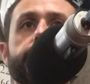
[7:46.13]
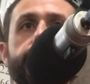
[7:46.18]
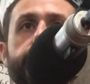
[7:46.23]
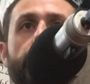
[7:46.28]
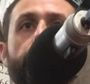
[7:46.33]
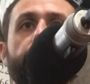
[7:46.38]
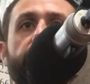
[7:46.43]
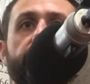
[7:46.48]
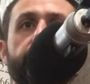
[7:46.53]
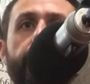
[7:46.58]
is
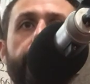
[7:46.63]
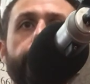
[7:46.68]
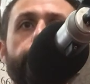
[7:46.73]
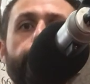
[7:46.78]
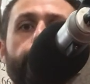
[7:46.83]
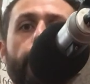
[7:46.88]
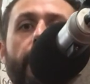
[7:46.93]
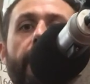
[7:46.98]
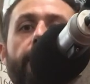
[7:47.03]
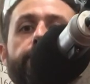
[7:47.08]
something that
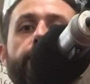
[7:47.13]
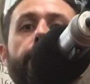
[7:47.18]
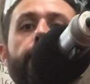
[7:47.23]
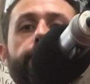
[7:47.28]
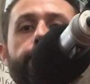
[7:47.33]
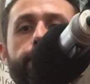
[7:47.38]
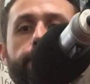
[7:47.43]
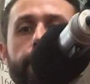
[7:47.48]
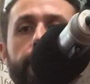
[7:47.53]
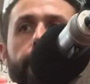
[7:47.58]
you have a
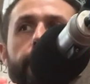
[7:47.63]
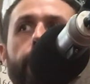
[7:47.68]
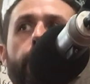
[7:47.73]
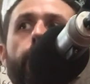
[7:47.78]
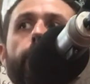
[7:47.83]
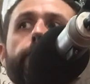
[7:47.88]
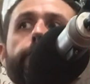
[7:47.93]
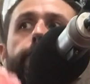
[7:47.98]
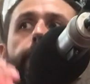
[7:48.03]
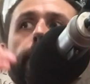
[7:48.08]
fear
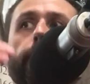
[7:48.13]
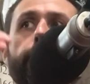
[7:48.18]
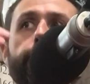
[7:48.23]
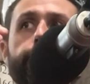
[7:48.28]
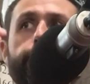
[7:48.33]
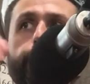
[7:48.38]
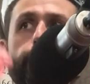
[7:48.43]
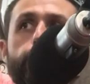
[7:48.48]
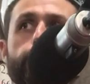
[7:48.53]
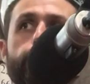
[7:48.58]
of a
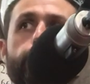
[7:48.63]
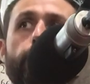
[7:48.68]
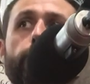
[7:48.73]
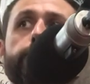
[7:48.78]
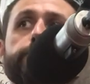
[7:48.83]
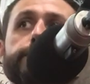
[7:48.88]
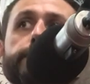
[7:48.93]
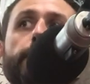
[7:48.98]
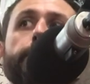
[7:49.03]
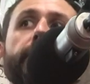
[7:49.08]
future
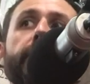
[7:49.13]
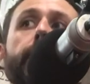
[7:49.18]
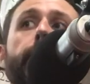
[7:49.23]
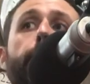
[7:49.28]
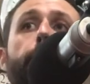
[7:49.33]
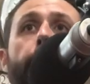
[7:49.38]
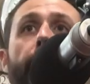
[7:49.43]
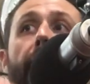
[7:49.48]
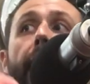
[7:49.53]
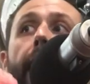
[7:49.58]
of something
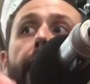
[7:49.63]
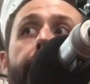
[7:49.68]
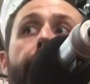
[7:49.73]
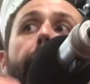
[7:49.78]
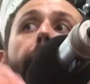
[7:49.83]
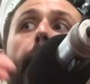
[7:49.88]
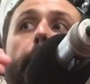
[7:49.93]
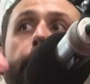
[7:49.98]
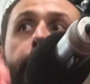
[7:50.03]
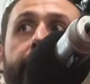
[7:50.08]
bad
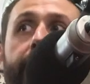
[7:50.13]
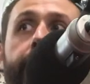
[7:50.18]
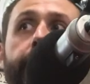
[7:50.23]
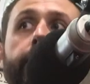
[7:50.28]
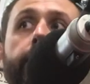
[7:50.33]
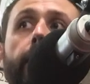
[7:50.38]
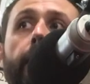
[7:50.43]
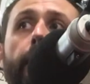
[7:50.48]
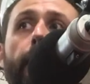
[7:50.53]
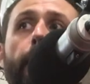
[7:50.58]

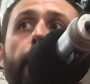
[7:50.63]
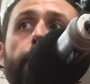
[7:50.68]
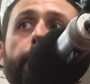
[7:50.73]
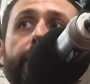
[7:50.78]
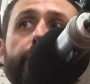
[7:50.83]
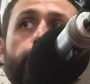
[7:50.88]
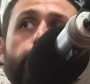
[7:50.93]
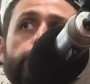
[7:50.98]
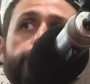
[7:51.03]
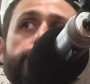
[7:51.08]
happening
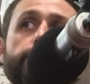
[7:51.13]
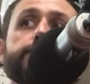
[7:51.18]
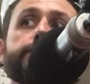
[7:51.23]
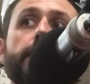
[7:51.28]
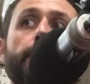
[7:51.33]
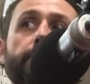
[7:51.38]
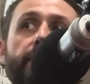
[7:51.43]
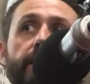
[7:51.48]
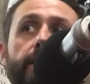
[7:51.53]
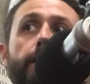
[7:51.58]
because of
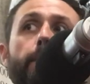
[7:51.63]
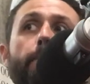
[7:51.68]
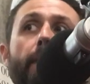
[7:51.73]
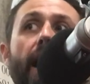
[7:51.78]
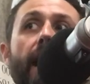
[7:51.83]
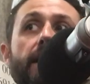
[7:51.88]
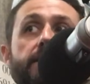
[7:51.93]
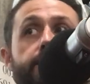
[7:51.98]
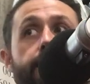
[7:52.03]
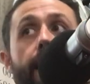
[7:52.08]
something in the
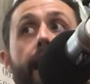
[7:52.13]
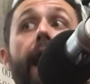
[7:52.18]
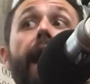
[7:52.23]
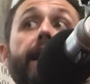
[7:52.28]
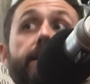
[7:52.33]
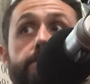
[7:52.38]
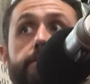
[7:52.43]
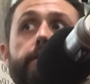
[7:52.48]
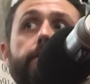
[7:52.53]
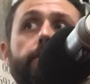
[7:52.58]
past
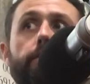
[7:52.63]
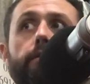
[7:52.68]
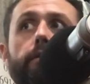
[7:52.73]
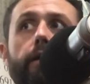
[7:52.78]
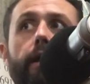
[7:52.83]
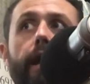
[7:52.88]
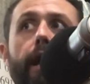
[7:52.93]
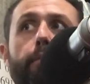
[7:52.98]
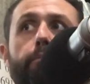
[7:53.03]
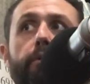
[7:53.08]
has
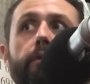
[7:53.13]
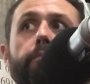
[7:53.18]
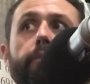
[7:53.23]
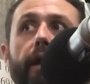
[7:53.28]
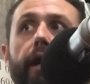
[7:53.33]
happened,